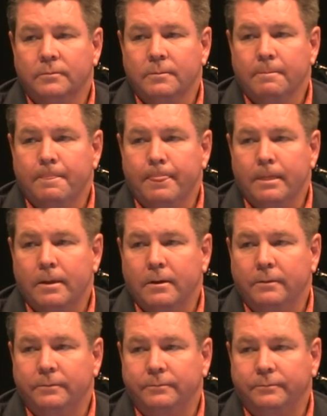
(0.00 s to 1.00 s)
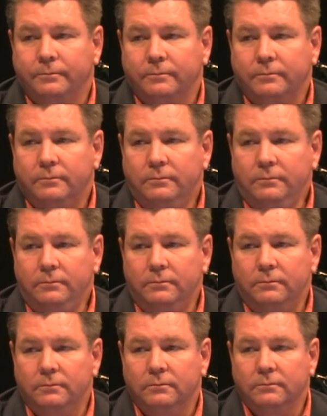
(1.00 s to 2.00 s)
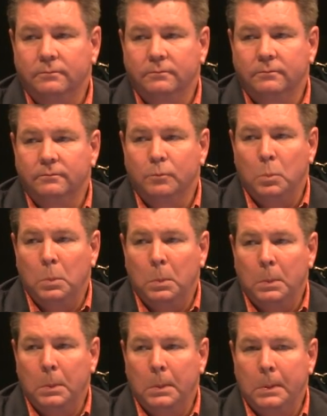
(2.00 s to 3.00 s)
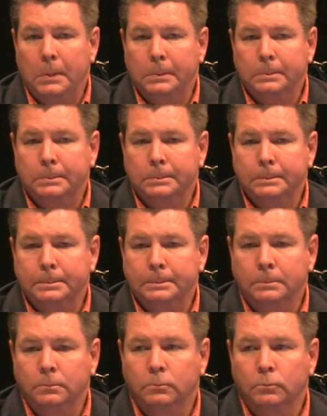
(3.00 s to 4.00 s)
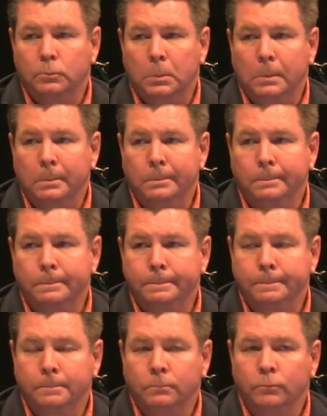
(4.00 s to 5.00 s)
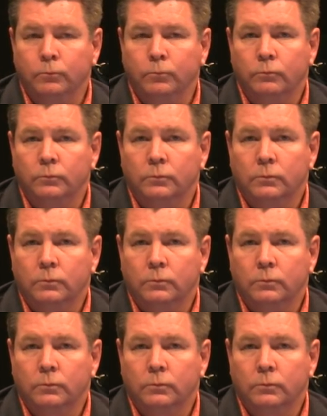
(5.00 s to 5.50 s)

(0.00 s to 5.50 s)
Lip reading: This person isn't speaking.